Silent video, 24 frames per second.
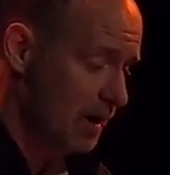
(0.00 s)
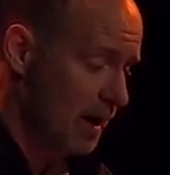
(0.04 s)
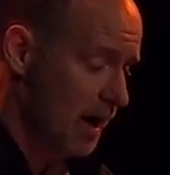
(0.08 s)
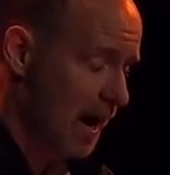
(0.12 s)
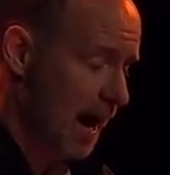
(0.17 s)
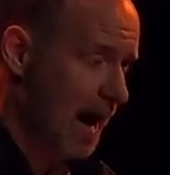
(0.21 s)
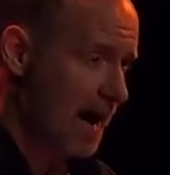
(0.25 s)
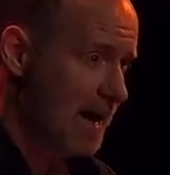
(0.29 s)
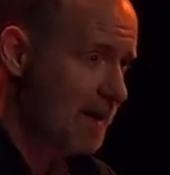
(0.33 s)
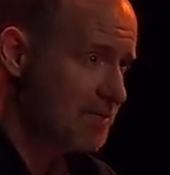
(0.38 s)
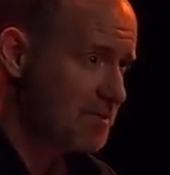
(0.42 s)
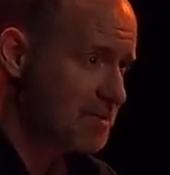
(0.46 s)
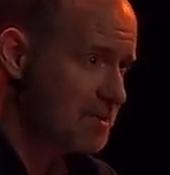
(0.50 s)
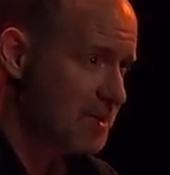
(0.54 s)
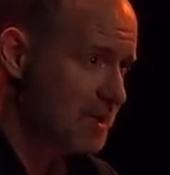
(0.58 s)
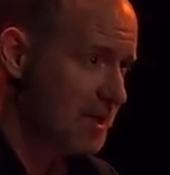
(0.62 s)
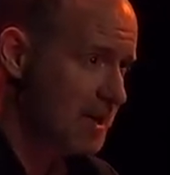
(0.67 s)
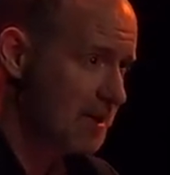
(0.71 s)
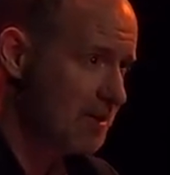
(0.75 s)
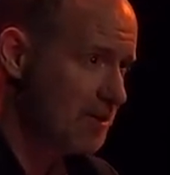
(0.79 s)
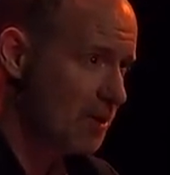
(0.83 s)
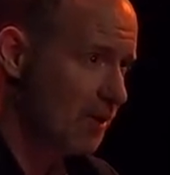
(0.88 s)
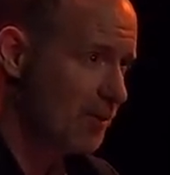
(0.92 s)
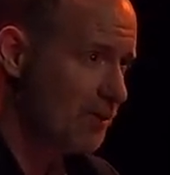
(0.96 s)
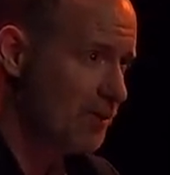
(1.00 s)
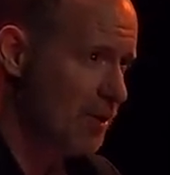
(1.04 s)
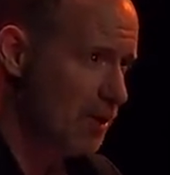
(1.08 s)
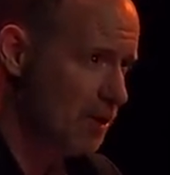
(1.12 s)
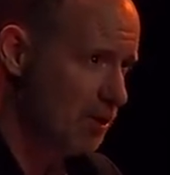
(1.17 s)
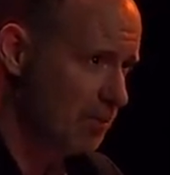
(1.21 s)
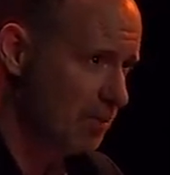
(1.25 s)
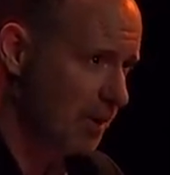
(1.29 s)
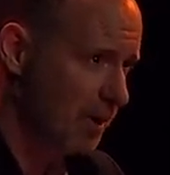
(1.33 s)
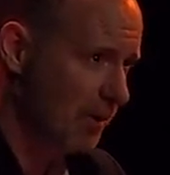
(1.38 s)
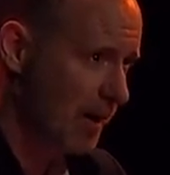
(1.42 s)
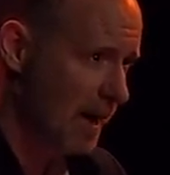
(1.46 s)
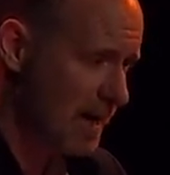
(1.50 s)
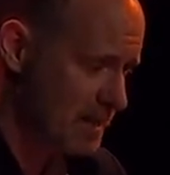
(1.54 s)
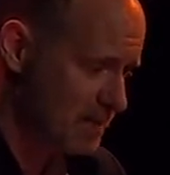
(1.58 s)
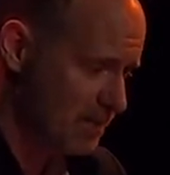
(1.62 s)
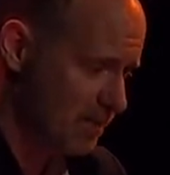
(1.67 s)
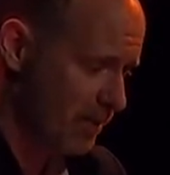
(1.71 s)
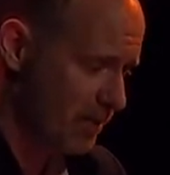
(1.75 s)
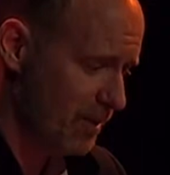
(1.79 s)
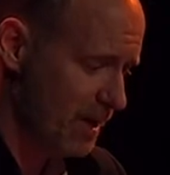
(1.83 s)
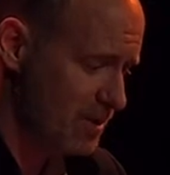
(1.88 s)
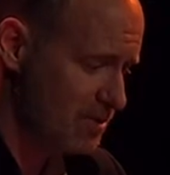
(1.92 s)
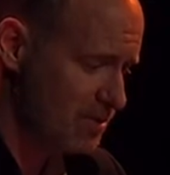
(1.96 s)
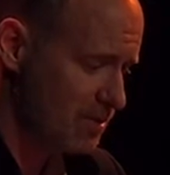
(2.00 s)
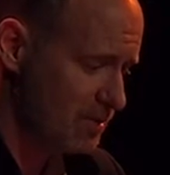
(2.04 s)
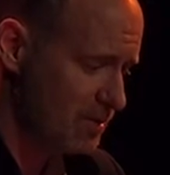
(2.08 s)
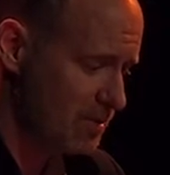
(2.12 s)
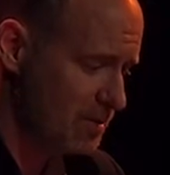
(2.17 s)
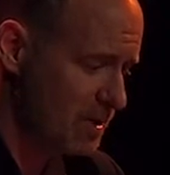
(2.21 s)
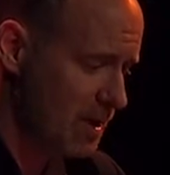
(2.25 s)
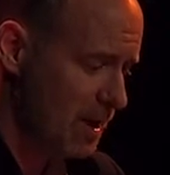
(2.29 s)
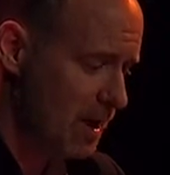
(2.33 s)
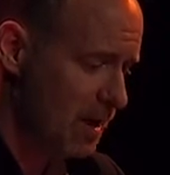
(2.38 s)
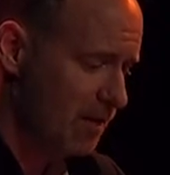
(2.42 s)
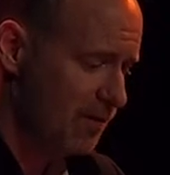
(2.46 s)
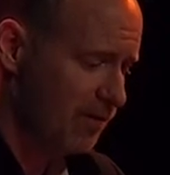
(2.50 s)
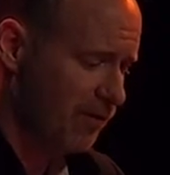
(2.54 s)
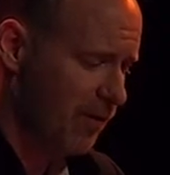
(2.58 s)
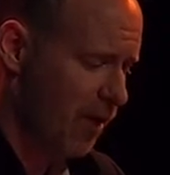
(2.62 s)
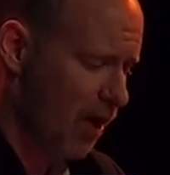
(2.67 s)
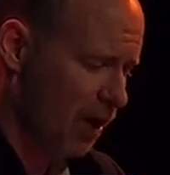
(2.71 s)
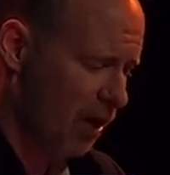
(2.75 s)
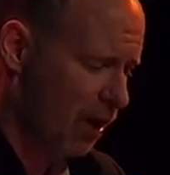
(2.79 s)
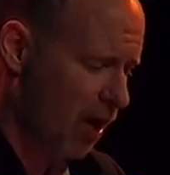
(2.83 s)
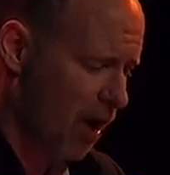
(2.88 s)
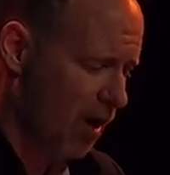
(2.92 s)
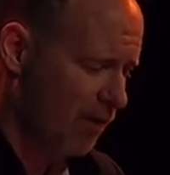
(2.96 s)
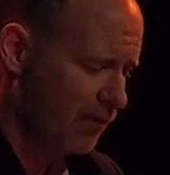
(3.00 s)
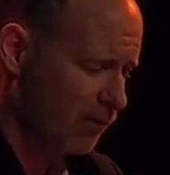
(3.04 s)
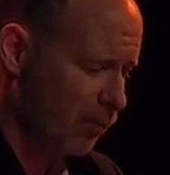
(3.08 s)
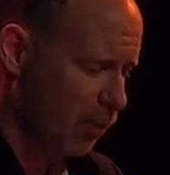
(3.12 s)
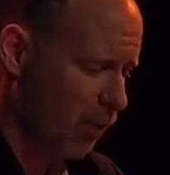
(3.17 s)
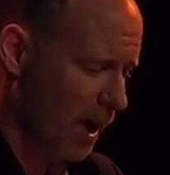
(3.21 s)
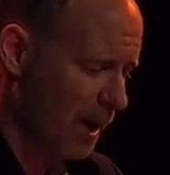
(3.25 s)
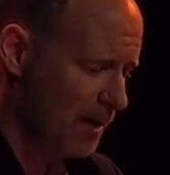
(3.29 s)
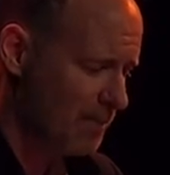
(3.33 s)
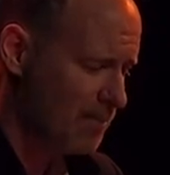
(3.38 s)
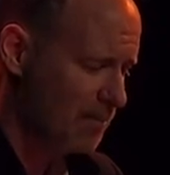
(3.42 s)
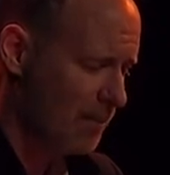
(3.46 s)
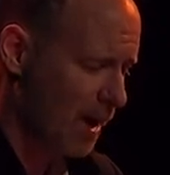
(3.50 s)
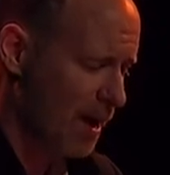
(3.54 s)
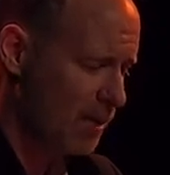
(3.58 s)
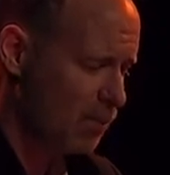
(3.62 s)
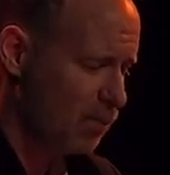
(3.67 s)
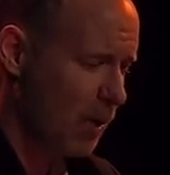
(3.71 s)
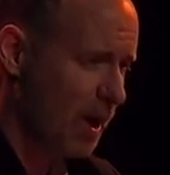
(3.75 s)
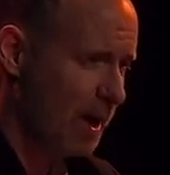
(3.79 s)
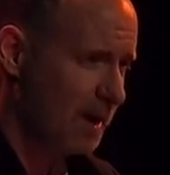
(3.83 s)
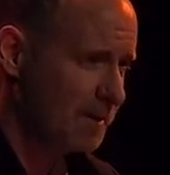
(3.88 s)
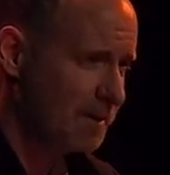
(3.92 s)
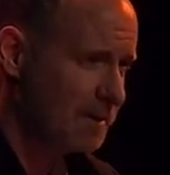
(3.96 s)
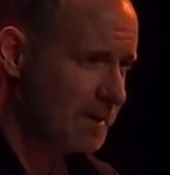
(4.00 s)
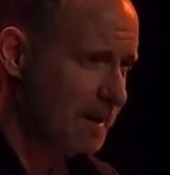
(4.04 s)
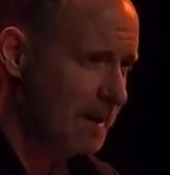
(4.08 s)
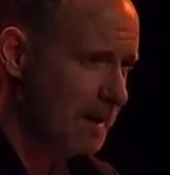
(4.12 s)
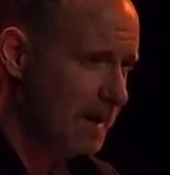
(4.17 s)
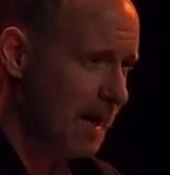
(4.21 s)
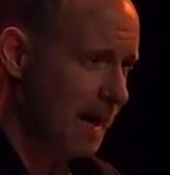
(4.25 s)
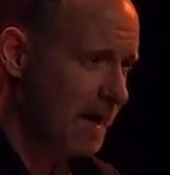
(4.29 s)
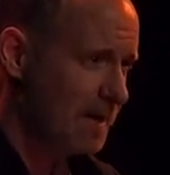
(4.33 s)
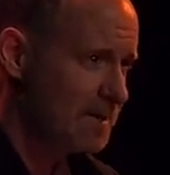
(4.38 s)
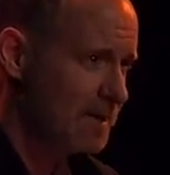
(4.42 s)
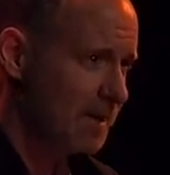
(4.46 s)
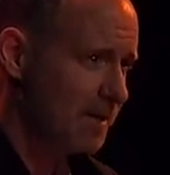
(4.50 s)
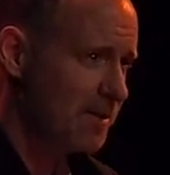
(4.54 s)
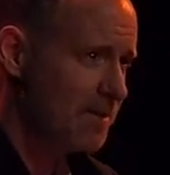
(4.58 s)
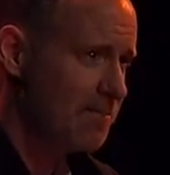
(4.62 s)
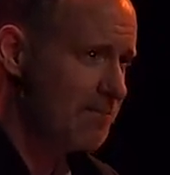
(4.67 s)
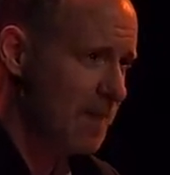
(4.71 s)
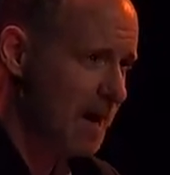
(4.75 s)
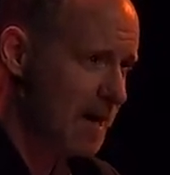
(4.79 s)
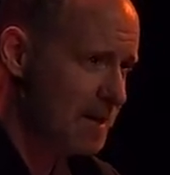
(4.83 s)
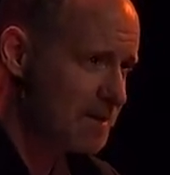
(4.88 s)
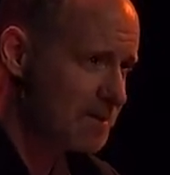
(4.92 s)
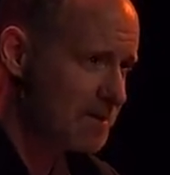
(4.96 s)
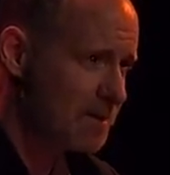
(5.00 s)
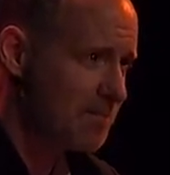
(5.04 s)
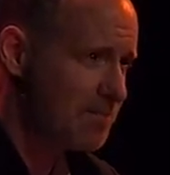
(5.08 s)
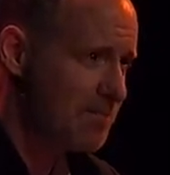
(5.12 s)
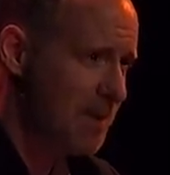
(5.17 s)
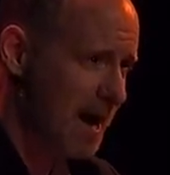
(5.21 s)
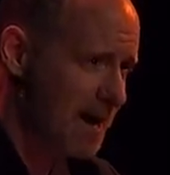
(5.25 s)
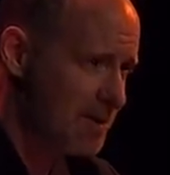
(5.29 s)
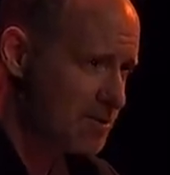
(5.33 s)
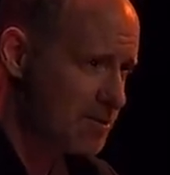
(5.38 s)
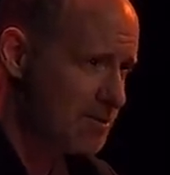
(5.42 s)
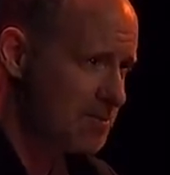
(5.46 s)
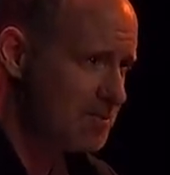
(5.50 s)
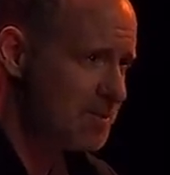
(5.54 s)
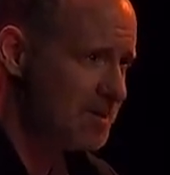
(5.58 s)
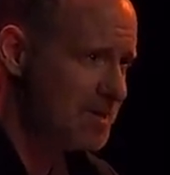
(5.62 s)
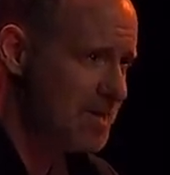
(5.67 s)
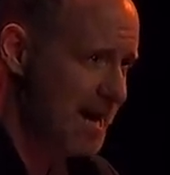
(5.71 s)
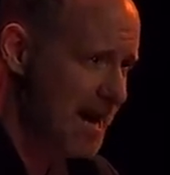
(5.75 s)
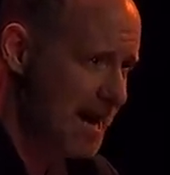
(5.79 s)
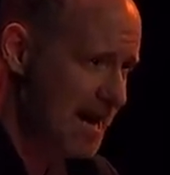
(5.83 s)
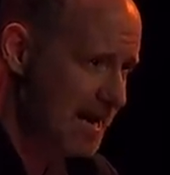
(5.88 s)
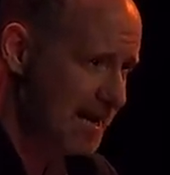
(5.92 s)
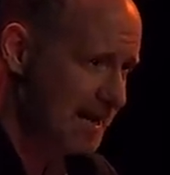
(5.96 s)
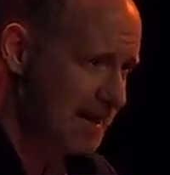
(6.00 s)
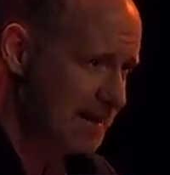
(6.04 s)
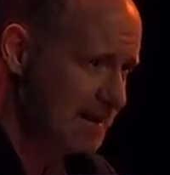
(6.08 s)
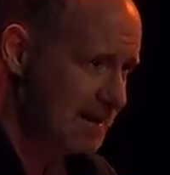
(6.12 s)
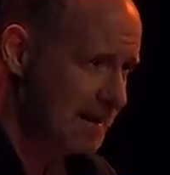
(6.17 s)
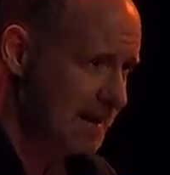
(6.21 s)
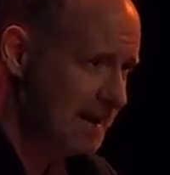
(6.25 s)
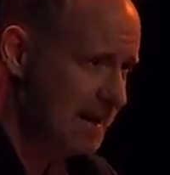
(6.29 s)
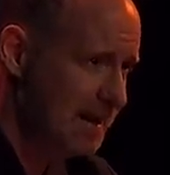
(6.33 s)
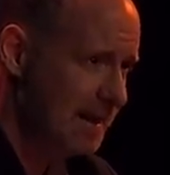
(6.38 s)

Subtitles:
I have seen your nobler aspirations fall off one by one until the master passion, gain,